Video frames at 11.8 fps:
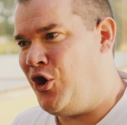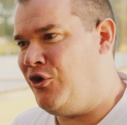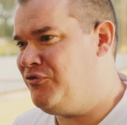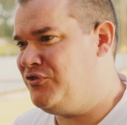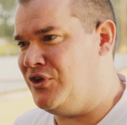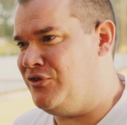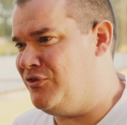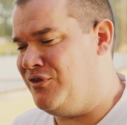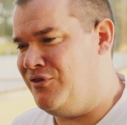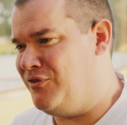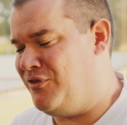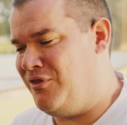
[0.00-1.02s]
often
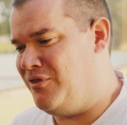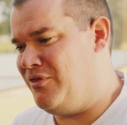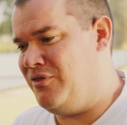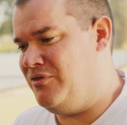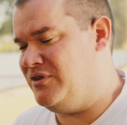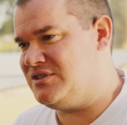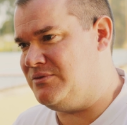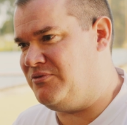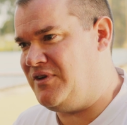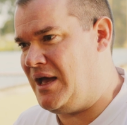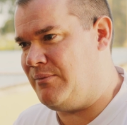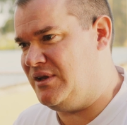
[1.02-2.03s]
there's some
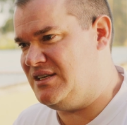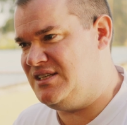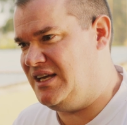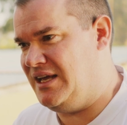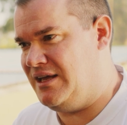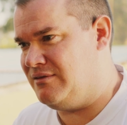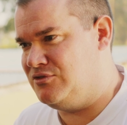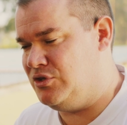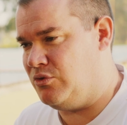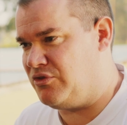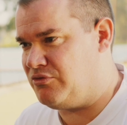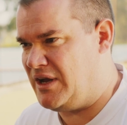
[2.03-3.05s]
families here
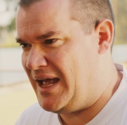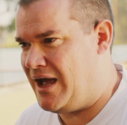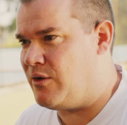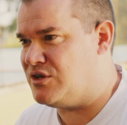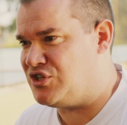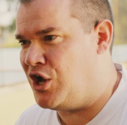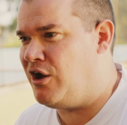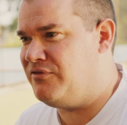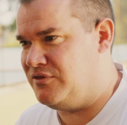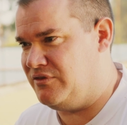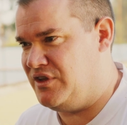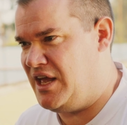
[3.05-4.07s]
2 or 3 hours
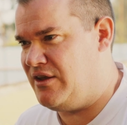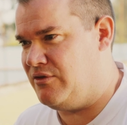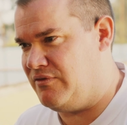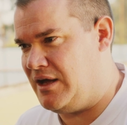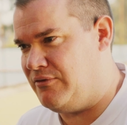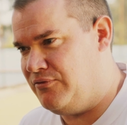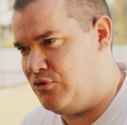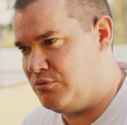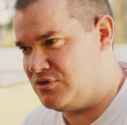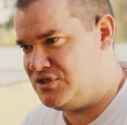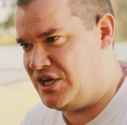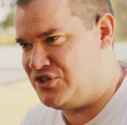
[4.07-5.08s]
after the end of that formal
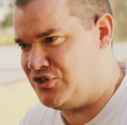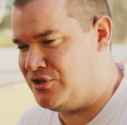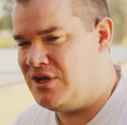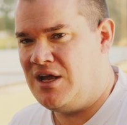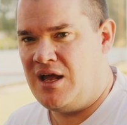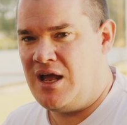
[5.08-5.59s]
session.